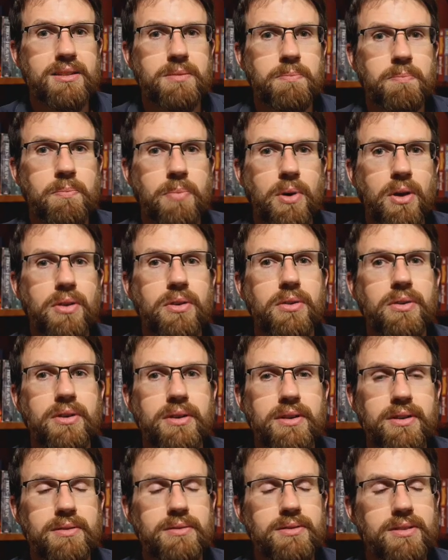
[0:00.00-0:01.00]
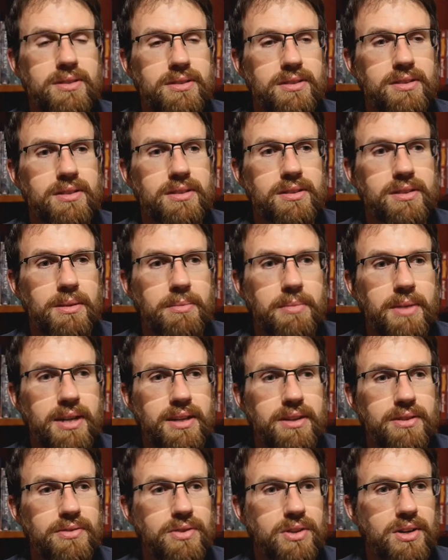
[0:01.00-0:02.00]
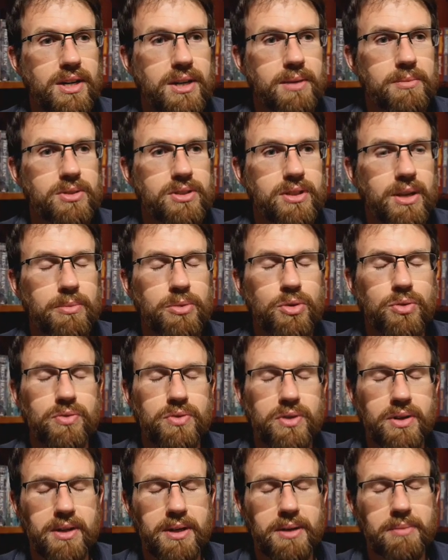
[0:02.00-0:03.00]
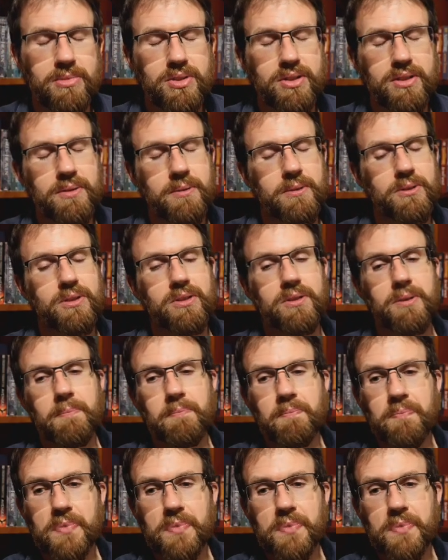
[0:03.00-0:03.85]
bothering Commander Vimes, Samuel Vimes, who's...